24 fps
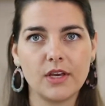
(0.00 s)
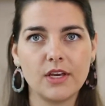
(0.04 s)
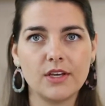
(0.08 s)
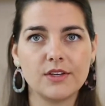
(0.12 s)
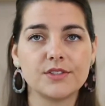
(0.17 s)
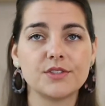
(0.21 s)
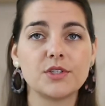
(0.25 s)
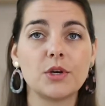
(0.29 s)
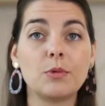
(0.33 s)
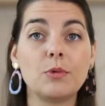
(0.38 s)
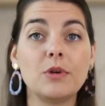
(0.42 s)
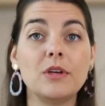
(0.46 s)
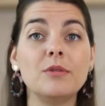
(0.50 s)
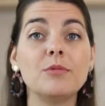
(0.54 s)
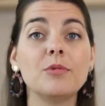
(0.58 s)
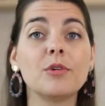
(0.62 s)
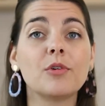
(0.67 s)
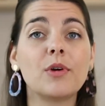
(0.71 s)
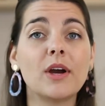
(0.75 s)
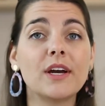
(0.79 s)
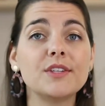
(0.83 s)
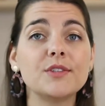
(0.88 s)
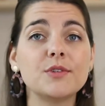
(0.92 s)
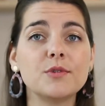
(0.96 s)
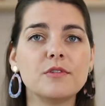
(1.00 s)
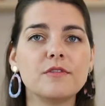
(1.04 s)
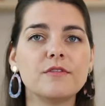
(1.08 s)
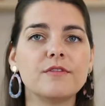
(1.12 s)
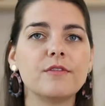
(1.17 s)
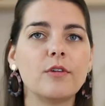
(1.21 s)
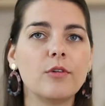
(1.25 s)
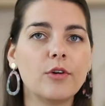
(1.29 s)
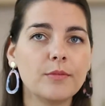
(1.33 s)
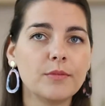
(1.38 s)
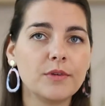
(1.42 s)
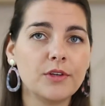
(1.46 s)
So we regret to
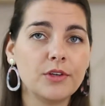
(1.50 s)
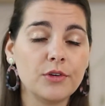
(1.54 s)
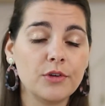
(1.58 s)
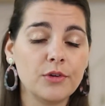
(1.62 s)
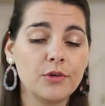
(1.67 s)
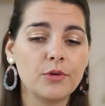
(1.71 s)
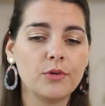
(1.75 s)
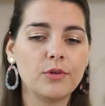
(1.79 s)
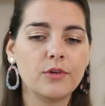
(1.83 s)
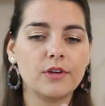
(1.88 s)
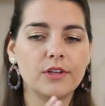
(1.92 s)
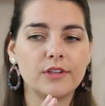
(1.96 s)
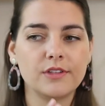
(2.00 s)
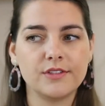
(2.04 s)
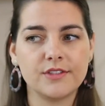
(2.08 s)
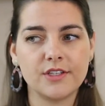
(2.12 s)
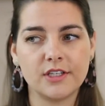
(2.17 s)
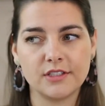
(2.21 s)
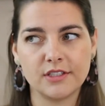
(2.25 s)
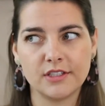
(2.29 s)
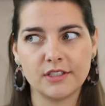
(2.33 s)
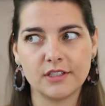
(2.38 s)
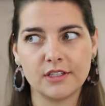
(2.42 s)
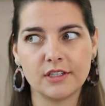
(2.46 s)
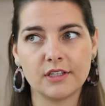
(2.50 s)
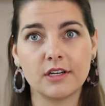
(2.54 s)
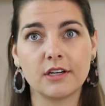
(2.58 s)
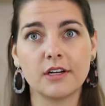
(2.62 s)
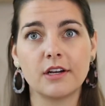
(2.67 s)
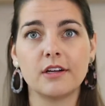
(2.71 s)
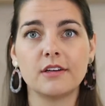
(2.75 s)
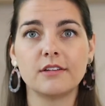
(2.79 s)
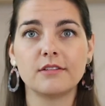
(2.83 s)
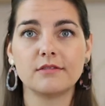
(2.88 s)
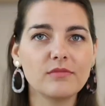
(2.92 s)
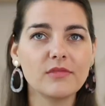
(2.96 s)
inform you,
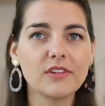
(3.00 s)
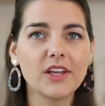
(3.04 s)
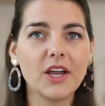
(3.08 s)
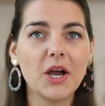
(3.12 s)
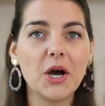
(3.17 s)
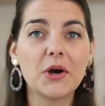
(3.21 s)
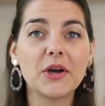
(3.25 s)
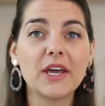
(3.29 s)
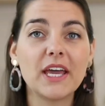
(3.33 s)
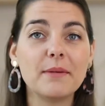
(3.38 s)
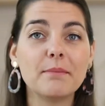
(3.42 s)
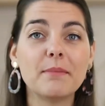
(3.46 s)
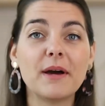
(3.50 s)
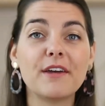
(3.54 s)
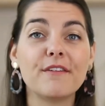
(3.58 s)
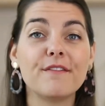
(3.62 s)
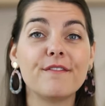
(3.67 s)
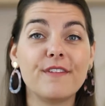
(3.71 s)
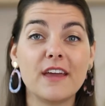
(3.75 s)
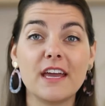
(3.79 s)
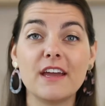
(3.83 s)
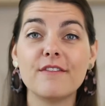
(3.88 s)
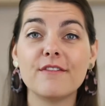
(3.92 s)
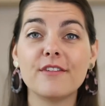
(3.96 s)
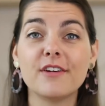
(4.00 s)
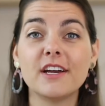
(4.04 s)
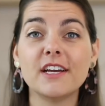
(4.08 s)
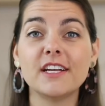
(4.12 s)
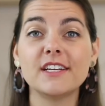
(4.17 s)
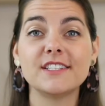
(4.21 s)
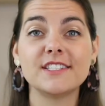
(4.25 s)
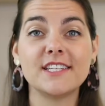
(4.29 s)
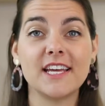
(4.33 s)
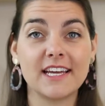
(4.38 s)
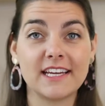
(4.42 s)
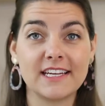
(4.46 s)
Okay, my
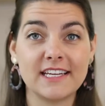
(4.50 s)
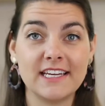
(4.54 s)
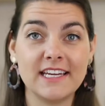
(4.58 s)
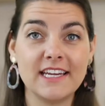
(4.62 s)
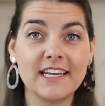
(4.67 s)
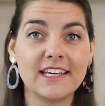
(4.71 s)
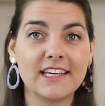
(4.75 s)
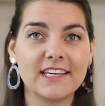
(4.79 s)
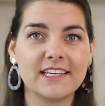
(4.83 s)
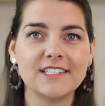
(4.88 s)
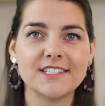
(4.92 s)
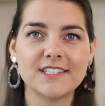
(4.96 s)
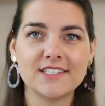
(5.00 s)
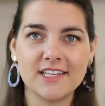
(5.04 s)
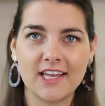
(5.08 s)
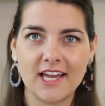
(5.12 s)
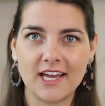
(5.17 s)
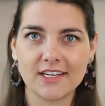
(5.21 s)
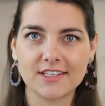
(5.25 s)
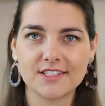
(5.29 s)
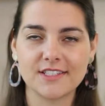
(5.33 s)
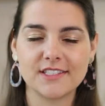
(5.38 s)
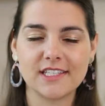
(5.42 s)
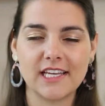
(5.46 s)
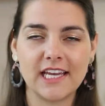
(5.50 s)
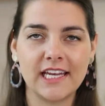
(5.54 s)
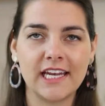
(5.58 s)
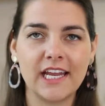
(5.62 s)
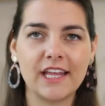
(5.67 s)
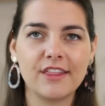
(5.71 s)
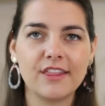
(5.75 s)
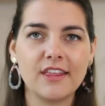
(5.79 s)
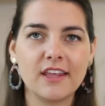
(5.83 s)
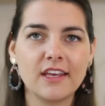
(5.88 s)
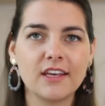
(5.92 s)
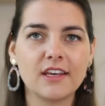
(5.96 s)
favorite technique is next, and I
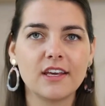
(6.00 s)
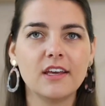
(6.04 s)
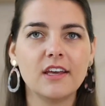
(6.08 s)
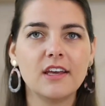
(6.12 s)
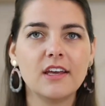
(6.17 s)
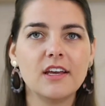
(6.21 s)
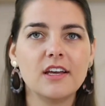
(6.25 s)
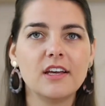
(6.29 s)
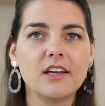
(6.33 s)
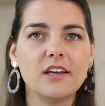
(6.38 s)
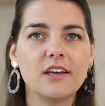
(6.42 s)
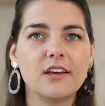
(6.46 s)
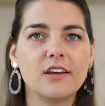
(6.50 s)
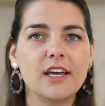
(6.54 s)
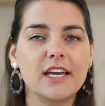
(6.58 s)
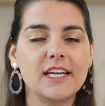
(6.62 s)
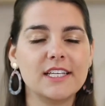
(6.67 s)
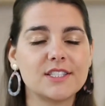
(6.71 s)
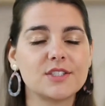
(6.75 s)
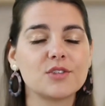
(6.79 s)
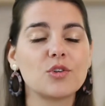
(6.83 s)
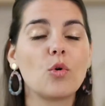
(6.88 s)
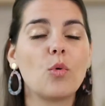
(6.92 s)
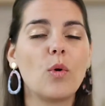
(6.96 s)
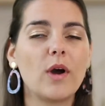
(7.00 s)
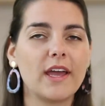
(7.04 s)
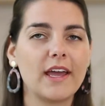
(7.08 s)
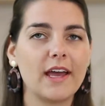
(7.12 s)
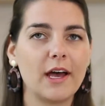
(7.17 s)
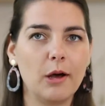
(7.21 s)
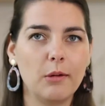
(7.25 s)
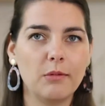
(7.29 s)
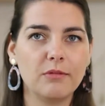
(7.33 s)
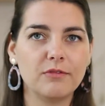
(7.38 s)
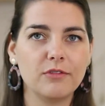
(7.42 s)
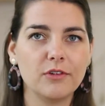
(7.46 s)
think it's quite
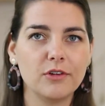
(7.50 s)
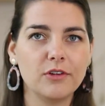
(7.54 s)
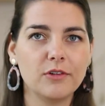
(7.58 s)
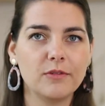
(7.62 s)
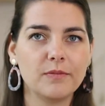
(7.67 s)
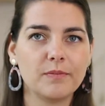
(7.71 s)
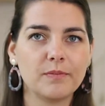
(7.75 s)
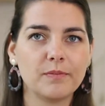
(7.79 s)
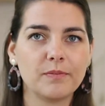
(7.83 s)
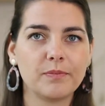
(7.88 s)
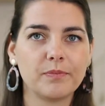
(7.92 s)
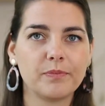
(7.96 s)
helpful.